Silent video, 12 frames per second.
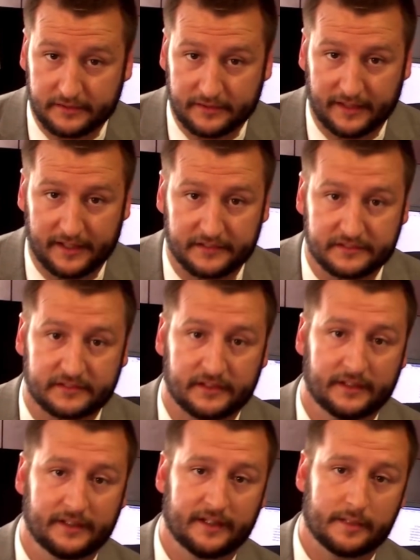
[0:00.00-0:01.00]
as
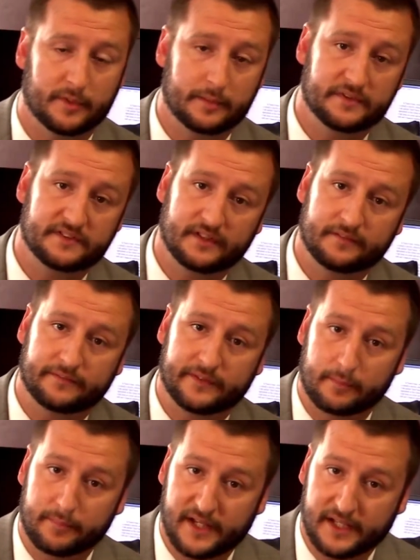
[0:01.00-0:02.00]
it might be tough for
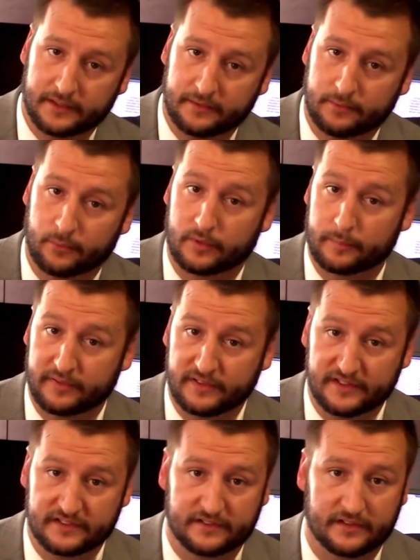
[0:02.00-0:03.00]
your bank or the
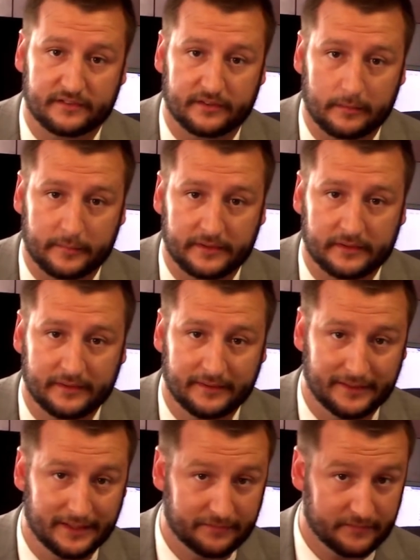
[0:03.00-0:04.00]
police to determine if,